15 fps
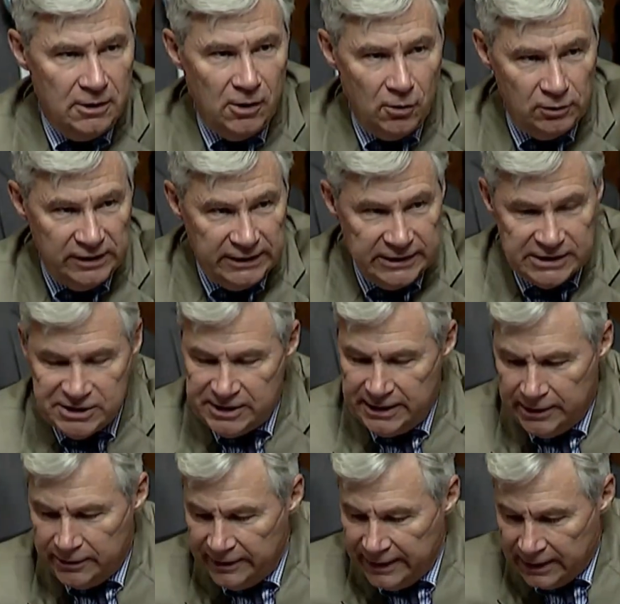holding this
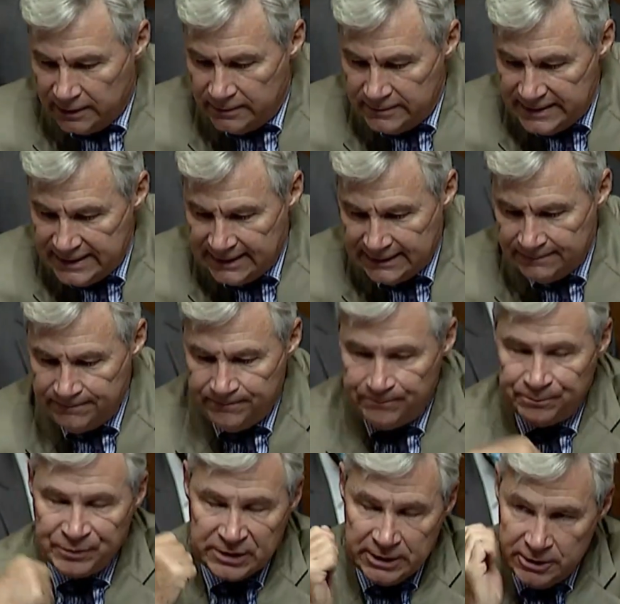hearing.
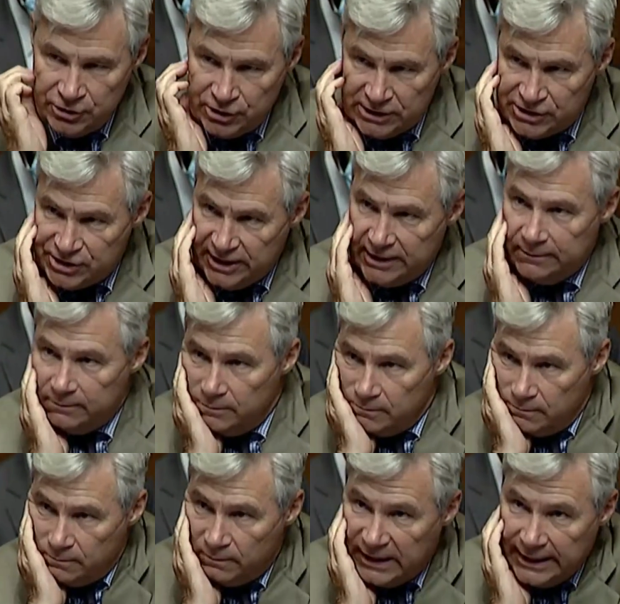Just in
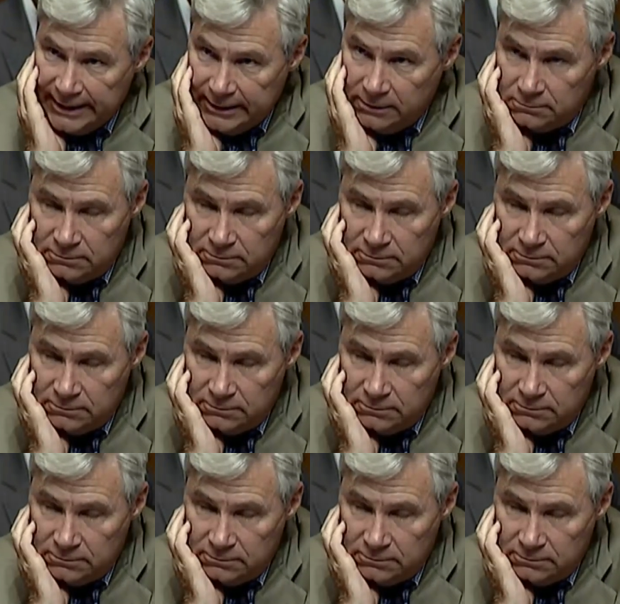my